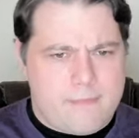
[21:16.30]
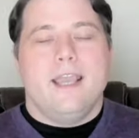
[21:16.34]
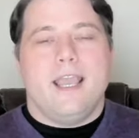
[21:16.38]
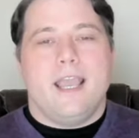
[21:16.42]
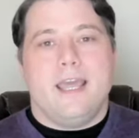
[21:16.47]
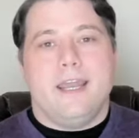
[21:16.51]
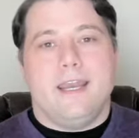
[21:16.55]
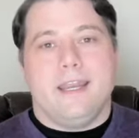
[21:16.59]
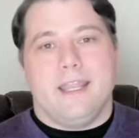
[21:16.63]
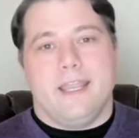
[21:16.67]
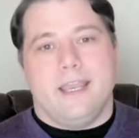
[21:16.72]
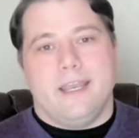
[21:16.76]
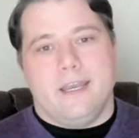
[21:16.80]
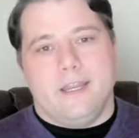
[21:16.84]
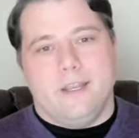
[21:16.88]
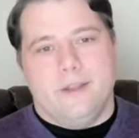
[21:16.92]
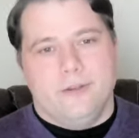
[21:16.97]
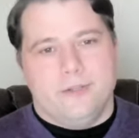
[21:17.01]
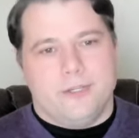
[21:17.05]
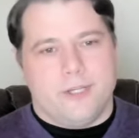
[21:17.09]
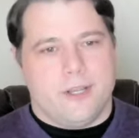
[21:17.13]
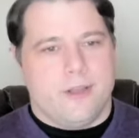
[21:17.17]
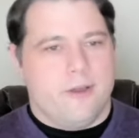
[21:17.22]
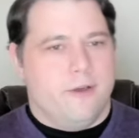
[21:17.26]
And again,
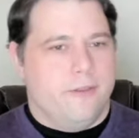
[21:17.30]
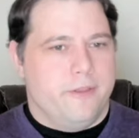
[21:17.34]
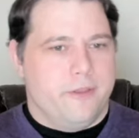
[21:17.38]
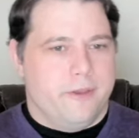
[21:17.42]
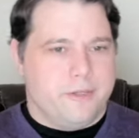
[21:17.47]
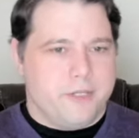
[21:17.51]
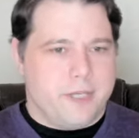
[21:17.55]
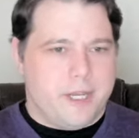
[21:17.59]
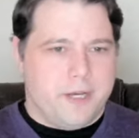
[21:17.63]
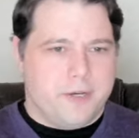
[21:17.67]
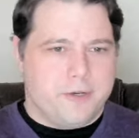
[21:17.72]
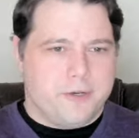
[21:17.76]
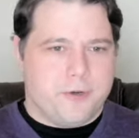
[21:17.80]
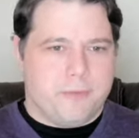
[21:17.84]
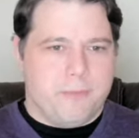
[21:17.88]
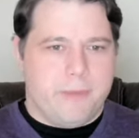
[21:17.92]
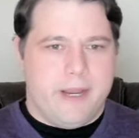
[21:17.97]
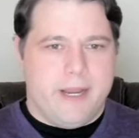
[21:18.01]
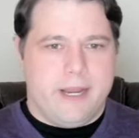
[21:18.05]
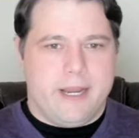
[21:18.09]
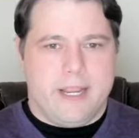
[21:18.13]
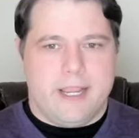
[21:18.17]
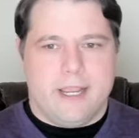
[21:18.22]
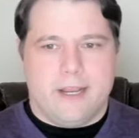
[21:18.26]
using all those
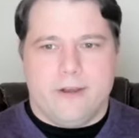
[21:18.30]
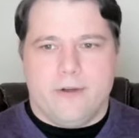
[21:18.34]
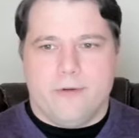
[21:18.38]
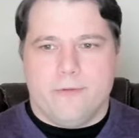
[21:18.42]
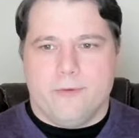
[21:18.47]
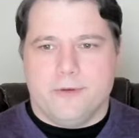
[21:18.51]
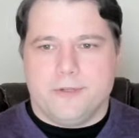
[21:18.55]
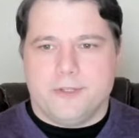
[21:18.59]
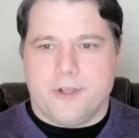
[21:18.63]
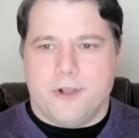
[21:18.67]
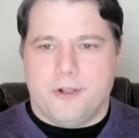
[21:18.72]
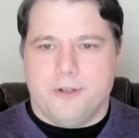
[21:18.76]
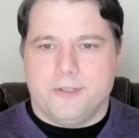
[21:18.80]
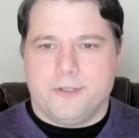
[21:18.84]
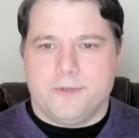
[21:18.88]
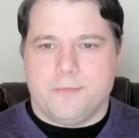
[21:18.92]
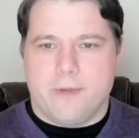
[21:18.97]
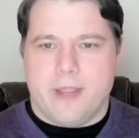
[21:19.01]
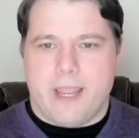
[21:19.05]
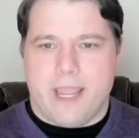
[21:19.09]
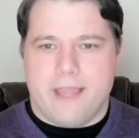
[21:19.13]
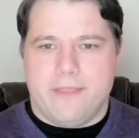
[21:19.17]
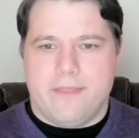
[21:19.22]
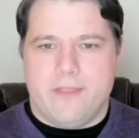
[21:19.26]
intermediate results,
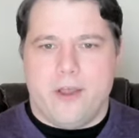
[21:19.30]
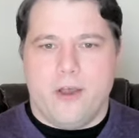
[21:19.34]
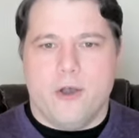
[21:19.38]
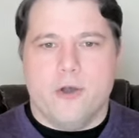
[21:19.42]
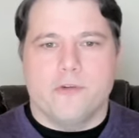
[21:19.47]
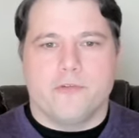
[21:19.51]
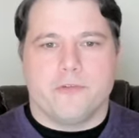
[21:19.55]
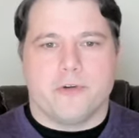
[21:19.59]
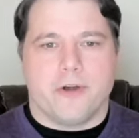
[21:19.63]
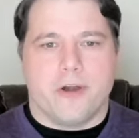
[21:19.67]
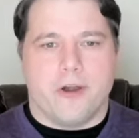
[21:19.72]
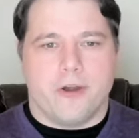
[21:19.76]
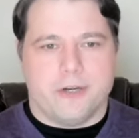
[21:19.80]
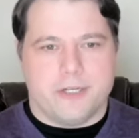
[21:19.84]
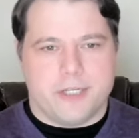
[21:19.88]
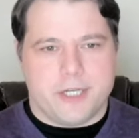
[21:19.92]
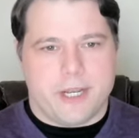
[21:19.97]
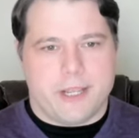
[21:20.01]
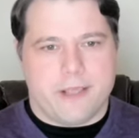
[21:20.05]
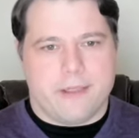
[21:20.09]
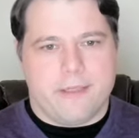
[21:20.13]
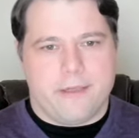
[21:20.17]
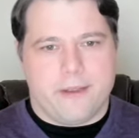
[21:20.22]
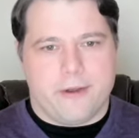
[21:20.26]
we had the
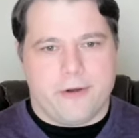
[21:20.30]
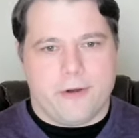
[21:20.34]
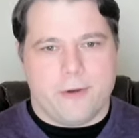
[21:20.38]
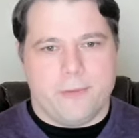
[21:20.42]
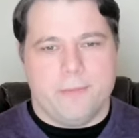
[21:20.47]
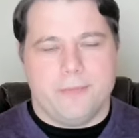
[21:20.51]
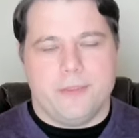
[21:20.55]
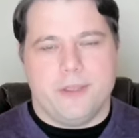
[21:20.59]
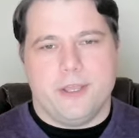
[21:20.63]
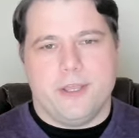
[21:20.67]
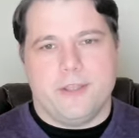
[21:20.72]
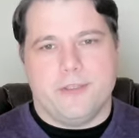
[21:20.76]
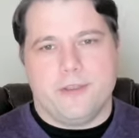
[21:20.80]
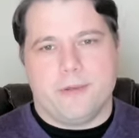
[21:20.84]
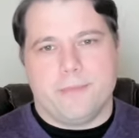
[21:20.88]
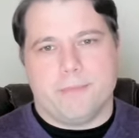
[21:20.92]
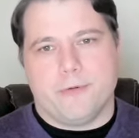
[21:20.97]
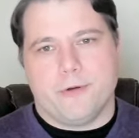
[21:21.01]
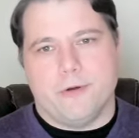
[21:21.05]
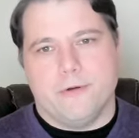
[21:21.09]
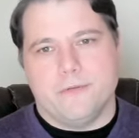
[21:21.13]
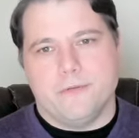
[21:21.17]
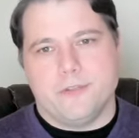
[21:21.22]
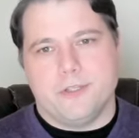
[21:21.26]
overarching theorem that
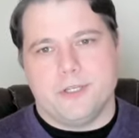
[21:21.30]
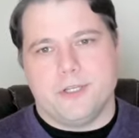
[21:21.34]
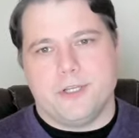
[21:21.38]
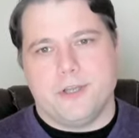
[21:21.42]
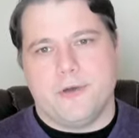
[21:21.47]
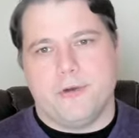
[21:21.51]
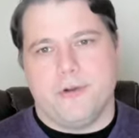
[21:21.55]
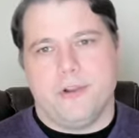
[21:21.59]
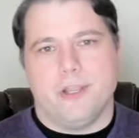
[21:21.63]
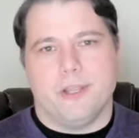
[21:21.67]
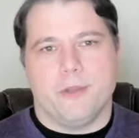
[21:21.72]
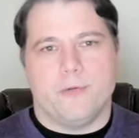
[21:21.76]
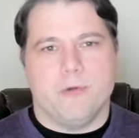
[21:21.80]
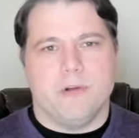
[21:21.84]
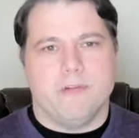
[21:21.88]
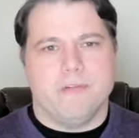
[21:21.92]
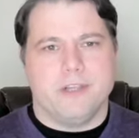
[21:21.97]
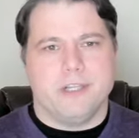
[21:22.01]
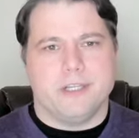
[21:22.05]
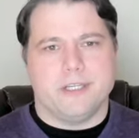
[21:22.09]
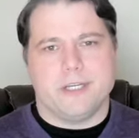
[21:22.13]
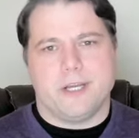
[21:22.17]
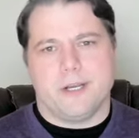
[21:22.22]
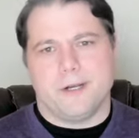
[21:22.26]
proves the total
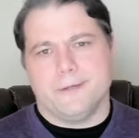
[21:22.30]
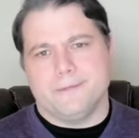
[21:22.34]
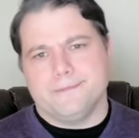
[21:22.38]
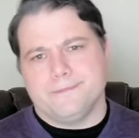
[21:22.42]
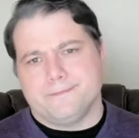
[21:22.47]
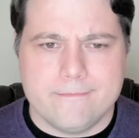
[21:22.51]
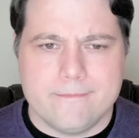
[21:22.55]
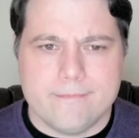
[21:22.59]
equivalence here.